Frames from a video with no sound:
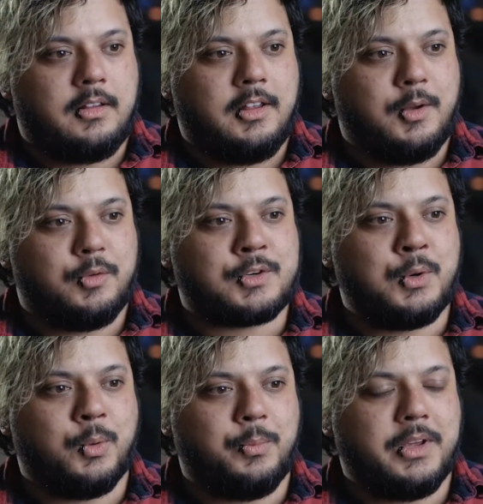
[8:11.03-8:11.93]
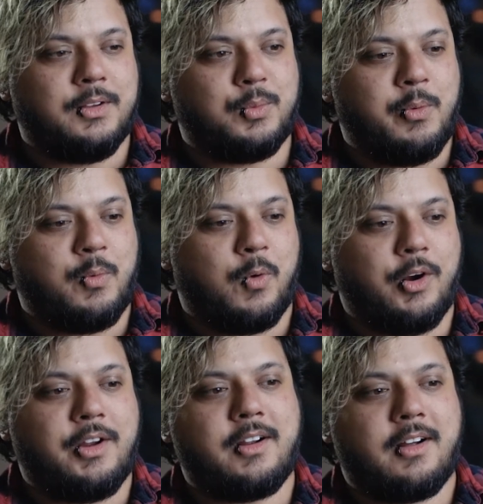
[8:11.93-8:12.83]
it was cool because we would
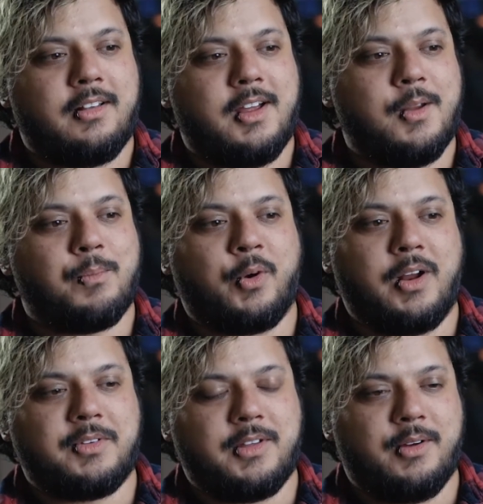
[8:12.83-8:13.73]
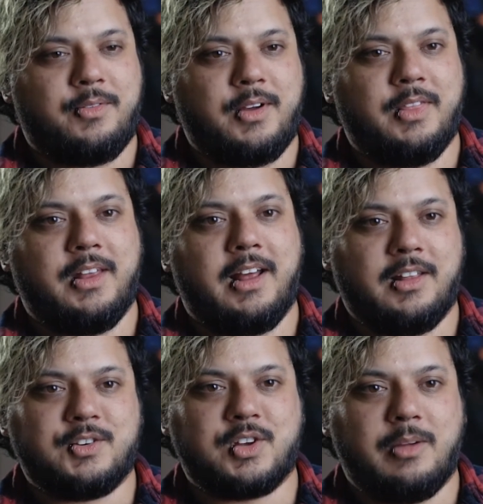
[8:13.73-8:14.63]
work and program stuff, and then at
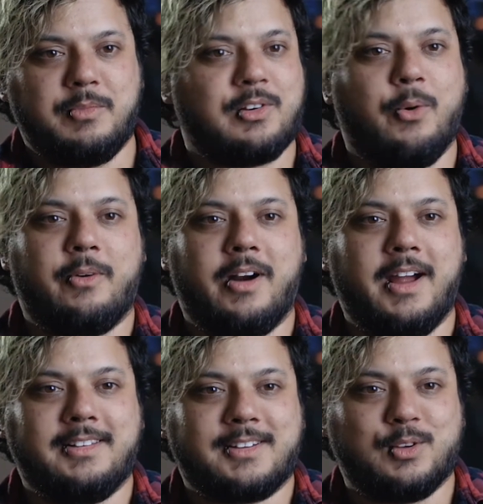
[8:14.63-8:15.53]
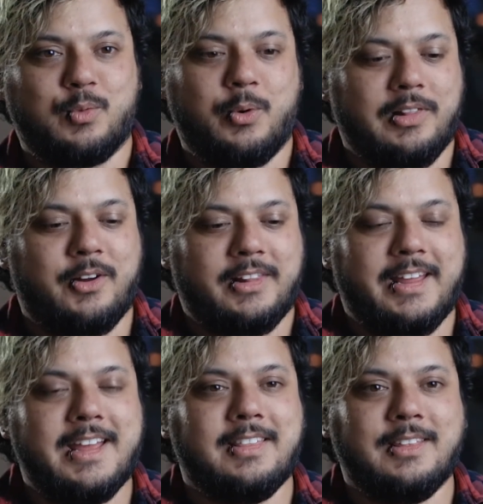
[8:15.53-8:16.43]
lunchtime just go on rides because we were
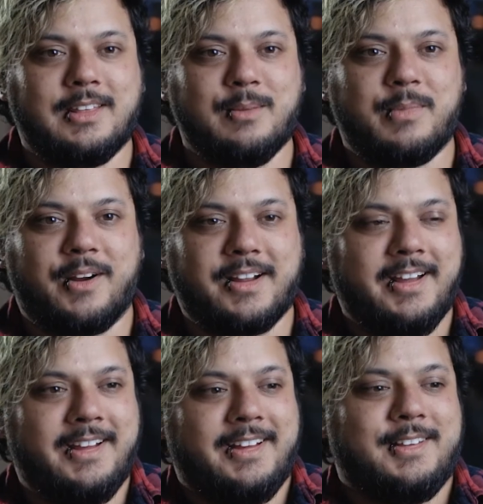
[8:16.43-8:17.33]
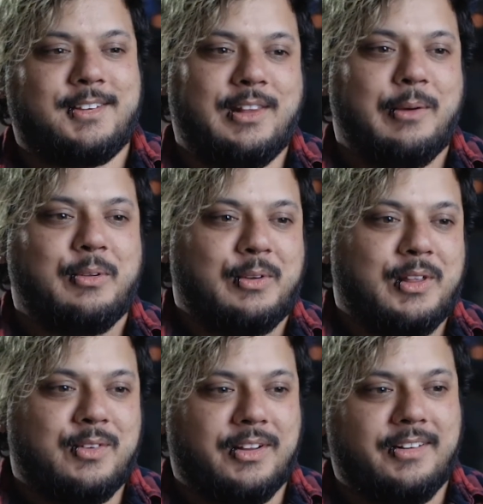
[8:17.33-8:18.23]
literally in the theme park. So that was
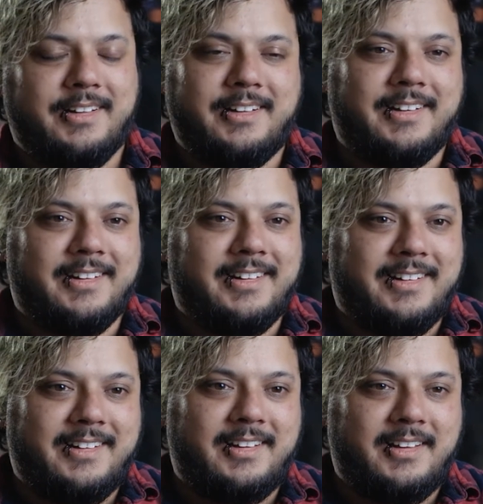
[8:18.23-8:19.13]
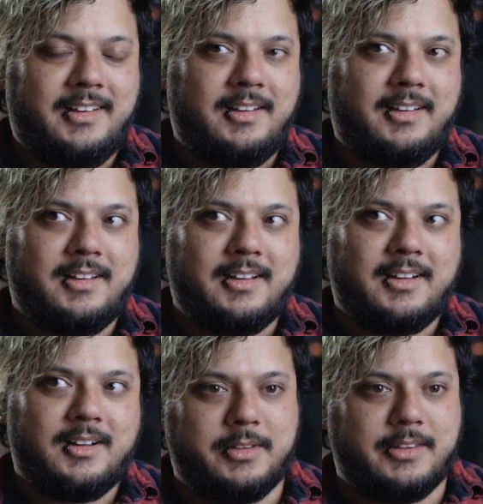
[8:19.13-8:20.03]
really fun. My longest held
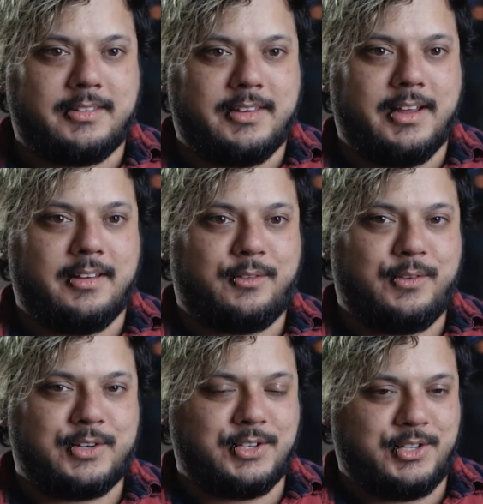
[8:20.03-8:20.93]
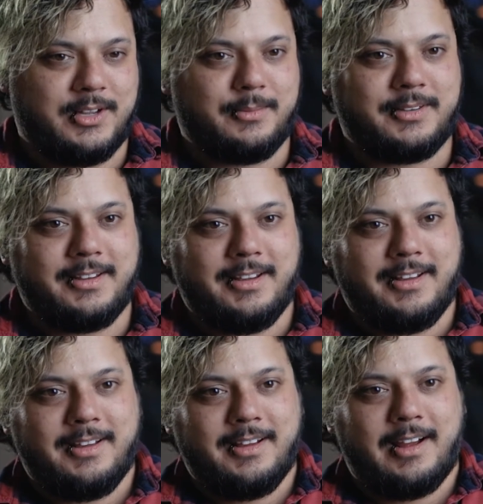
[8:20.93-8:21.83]
job to this day is fish and chips.
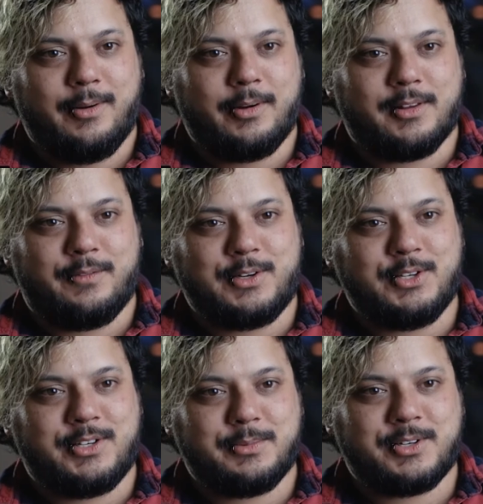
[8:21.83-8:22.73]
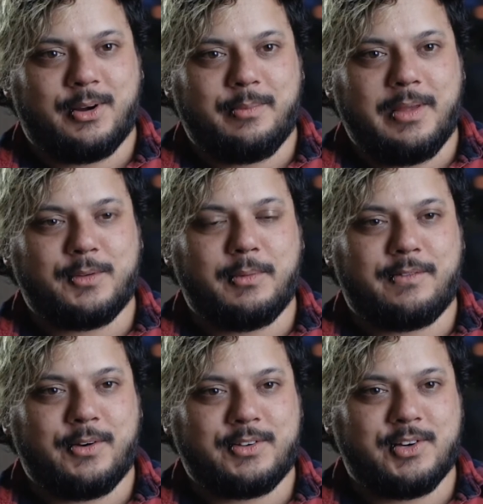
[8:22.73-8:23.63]
I worked at a fish and chip shop. That was my
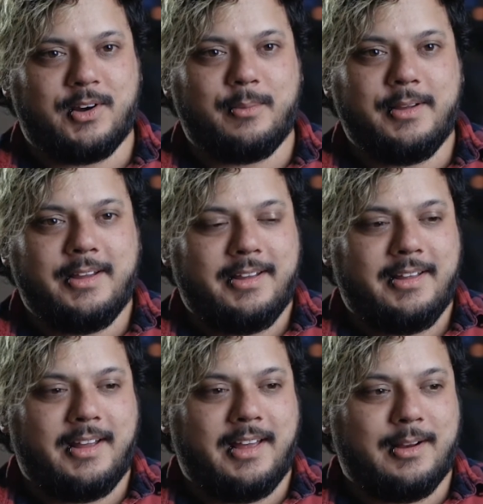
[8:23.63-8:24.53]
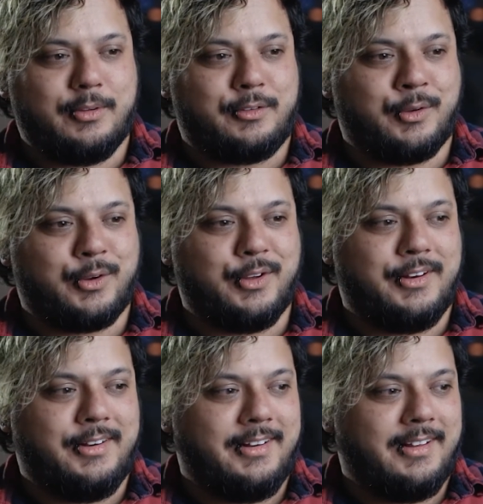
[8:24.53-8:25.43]
first job, and it was so
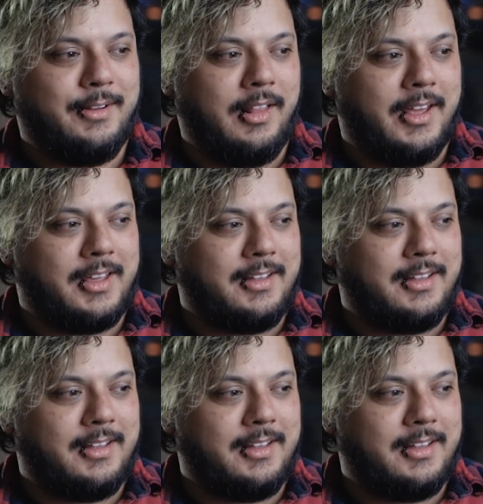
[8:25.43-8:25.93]
good. I